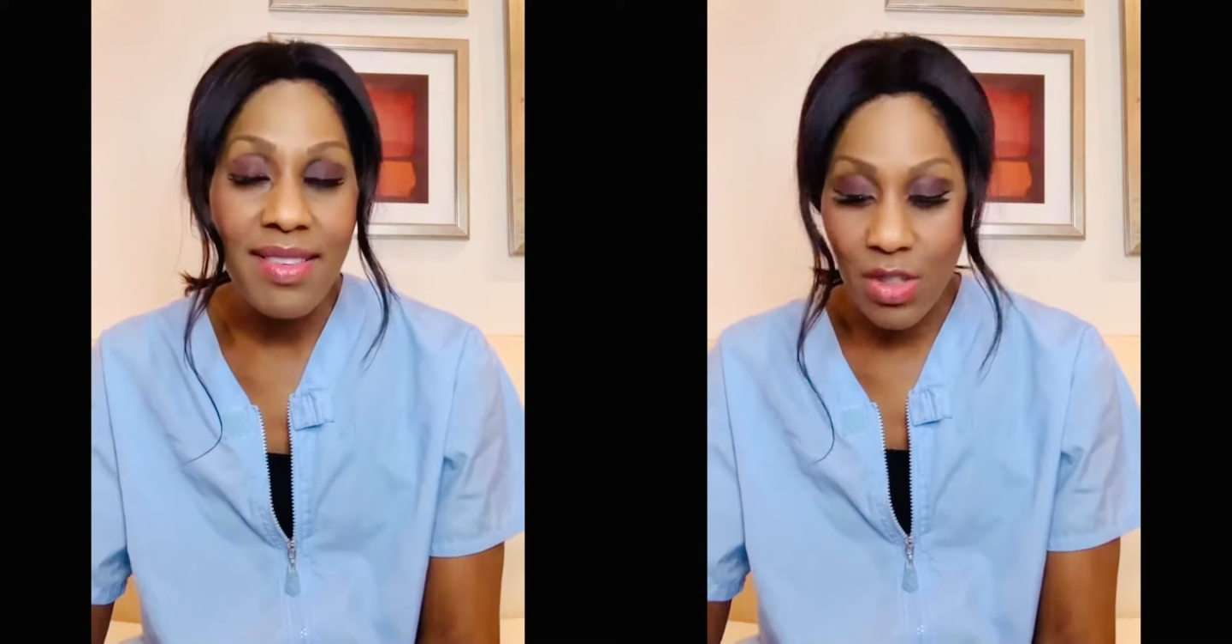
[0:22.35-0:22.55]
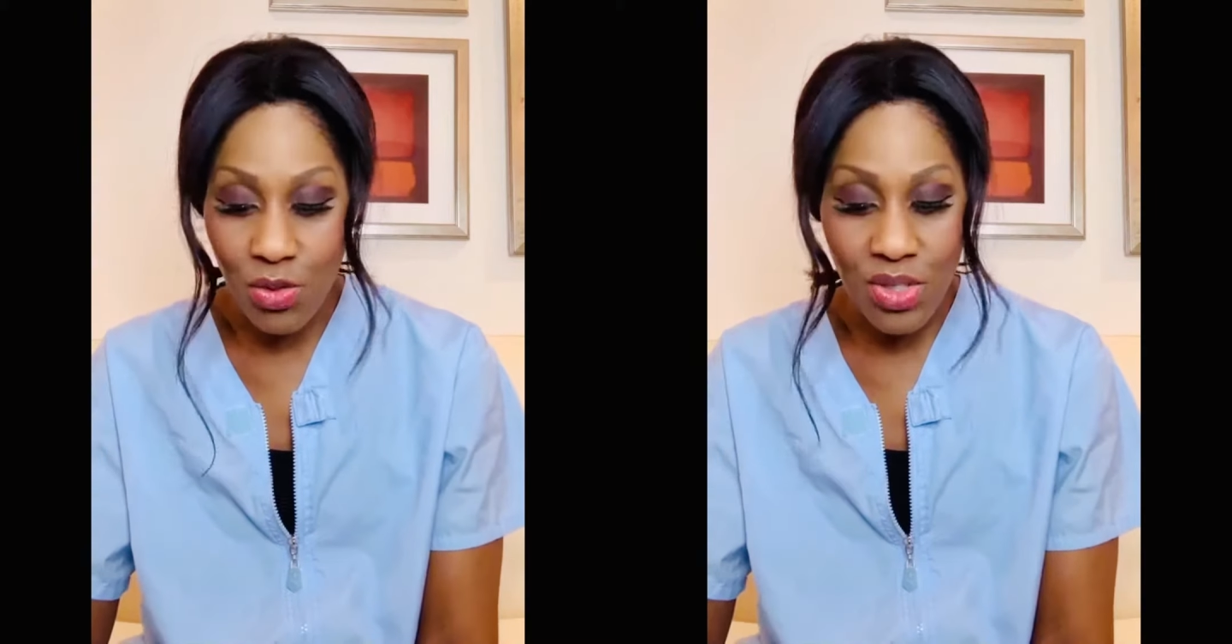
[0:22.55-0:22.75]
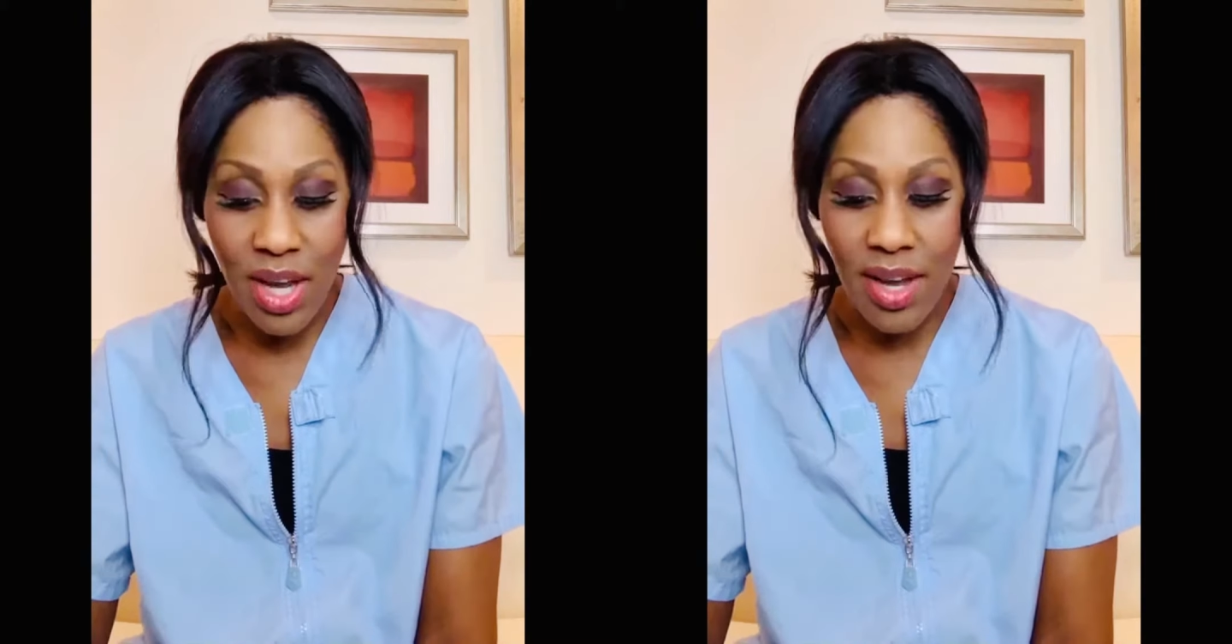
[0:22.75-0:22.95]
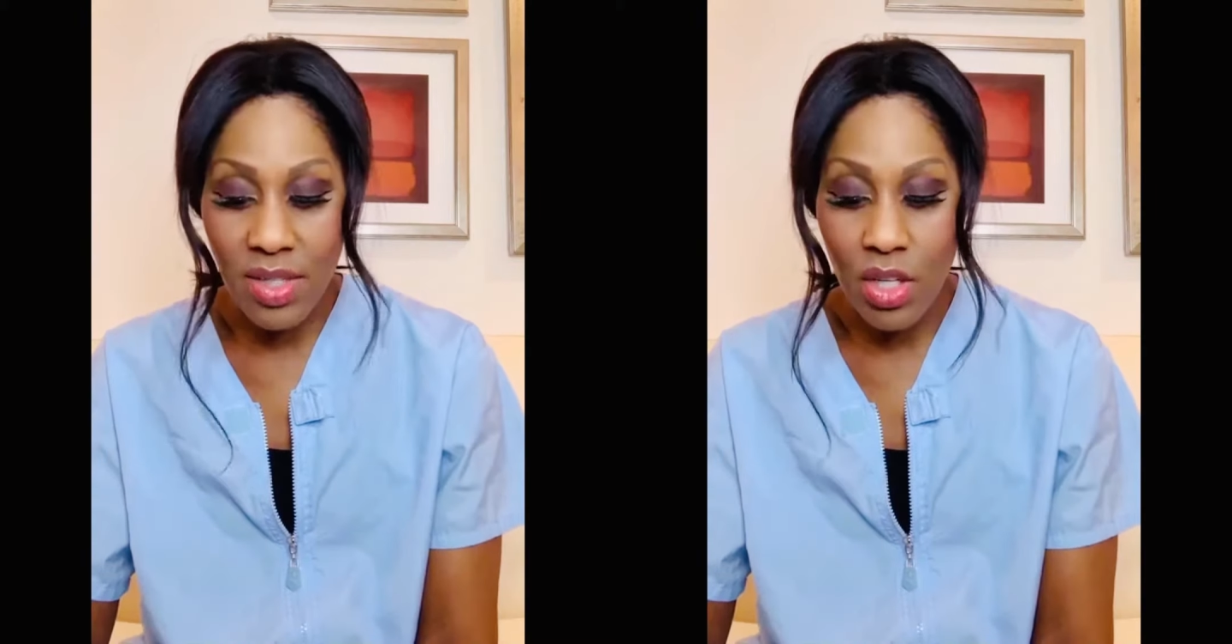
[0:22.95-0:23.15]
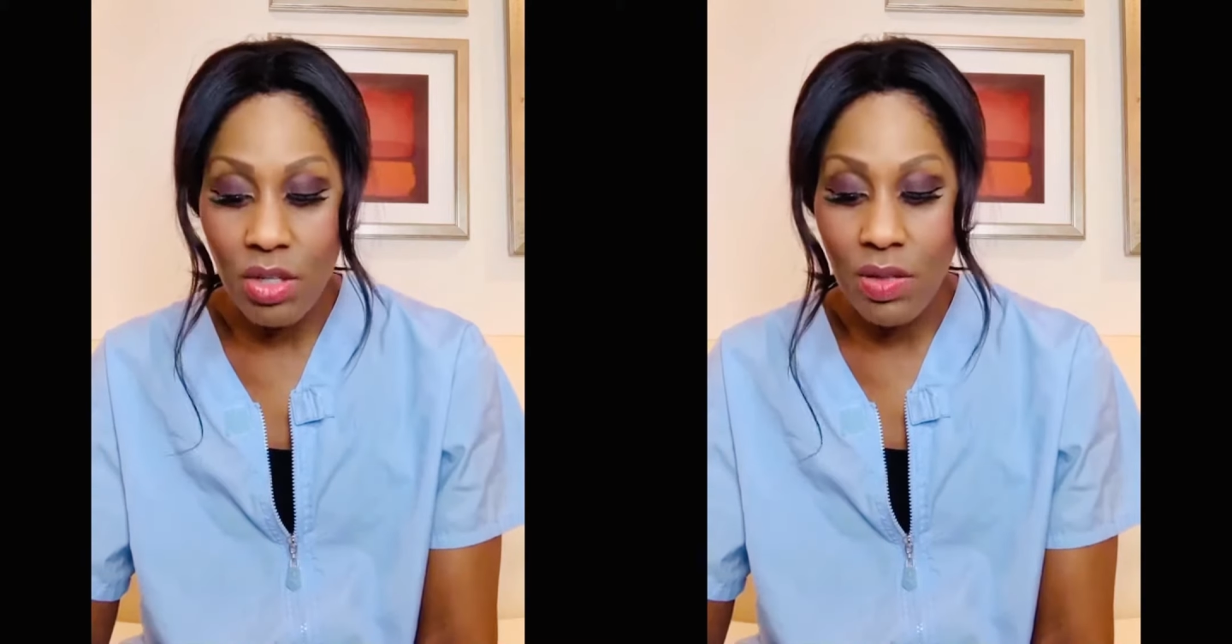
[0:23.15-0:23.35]
Exercise
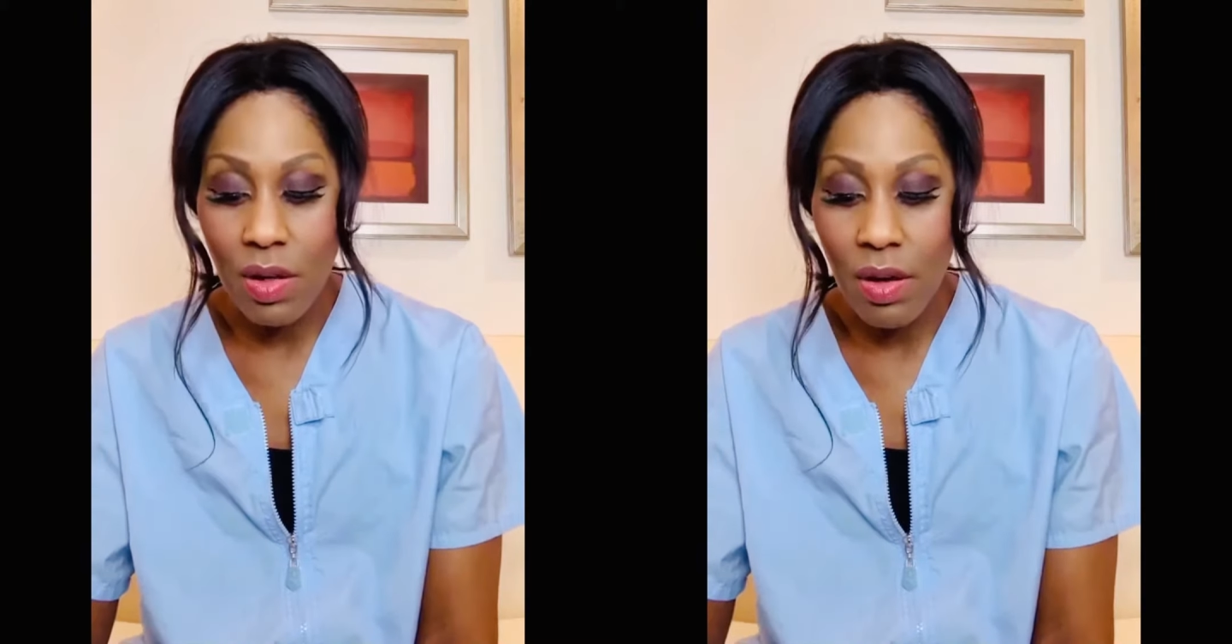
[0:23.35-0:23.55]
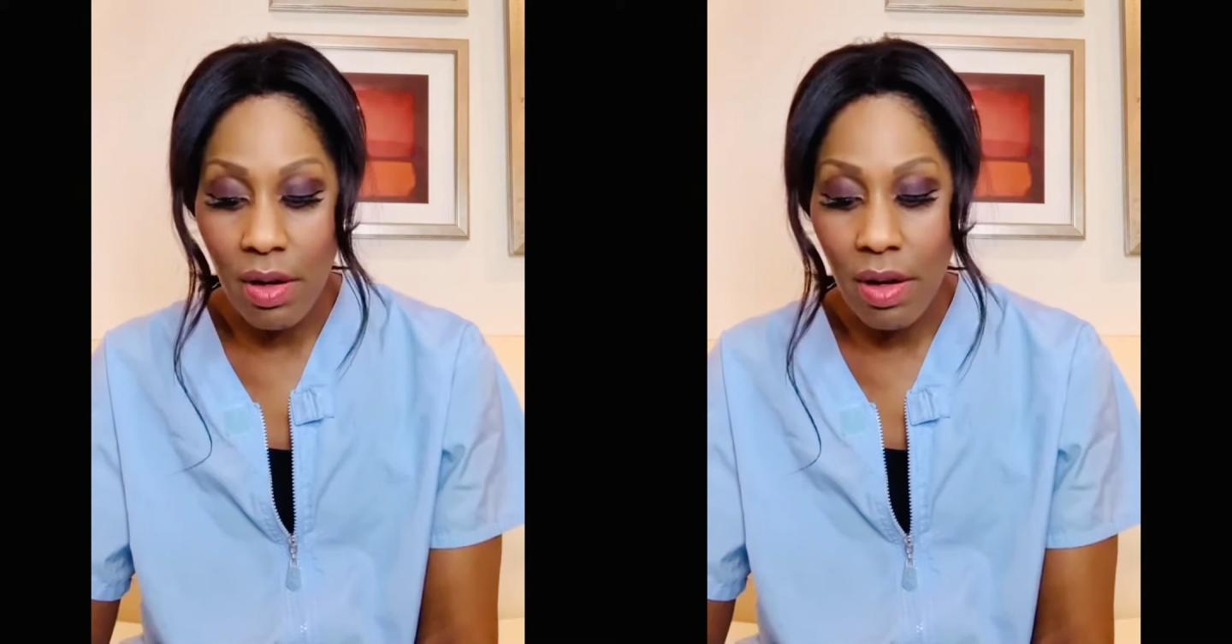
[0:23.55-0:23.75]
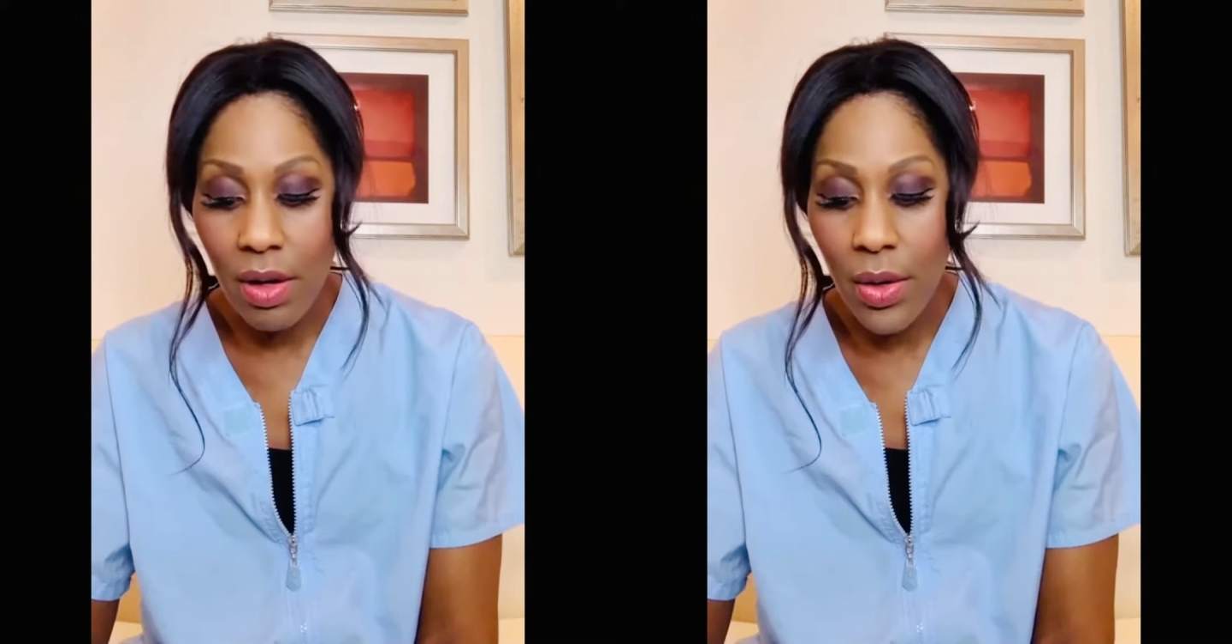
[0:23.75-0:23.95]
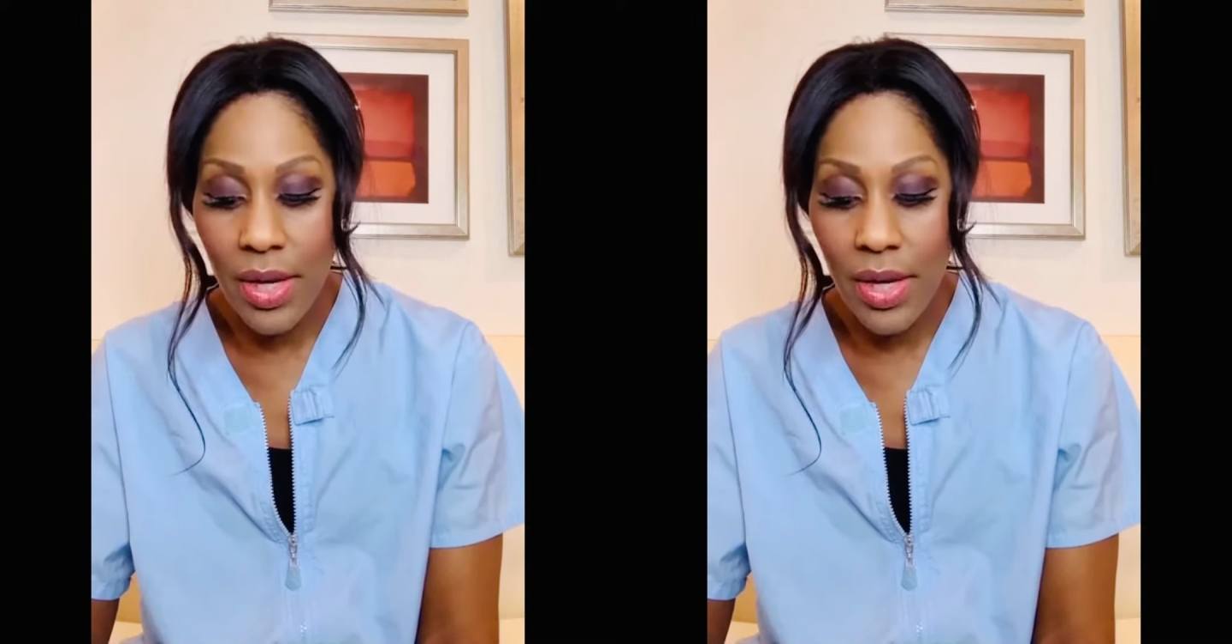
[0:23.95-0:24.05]
is so